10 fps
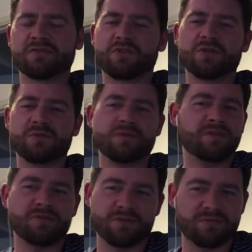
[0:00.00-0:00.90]
film
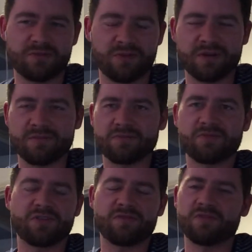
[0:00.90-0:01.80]
if we're doing a
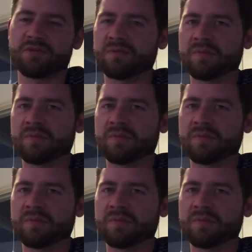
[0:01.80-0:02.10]
shit film?